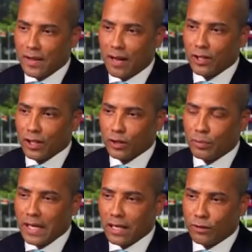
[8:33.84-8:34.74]
that South Africa
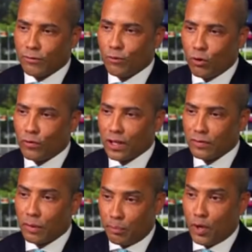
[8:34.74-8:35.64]
could be at the
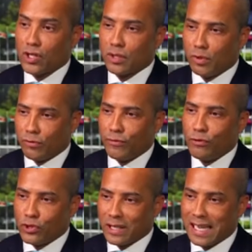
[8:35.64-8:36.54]
forefront of a possible
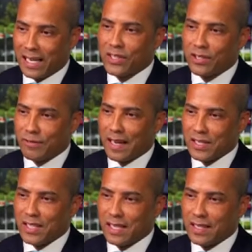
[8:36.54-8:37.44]
future cancer
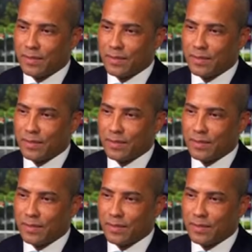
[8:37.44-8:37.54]
vaccine,